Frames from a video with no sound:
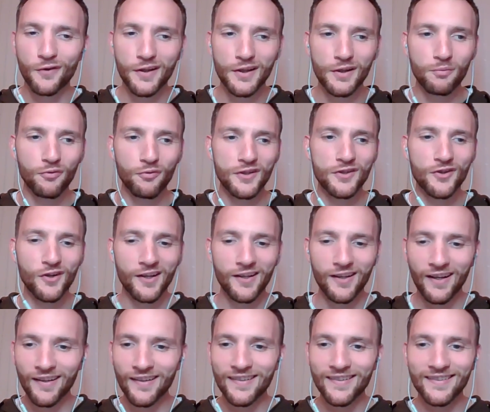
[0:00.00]
Really appreciate
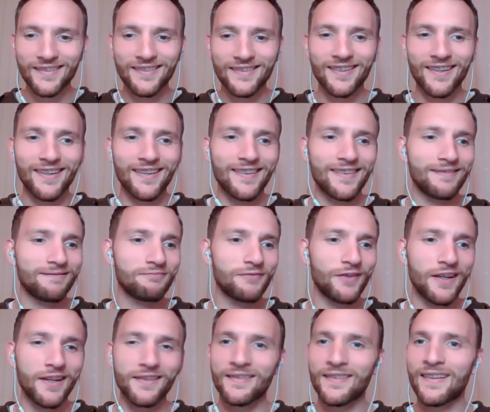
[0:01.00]
that. And
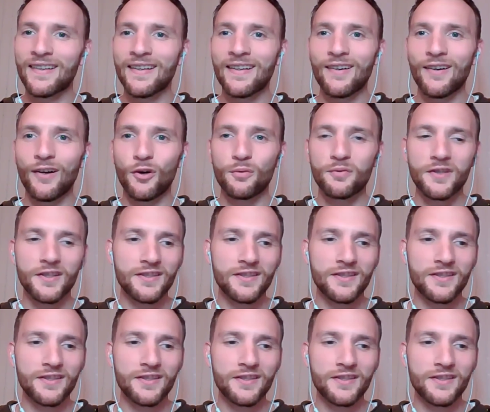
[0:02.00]
hope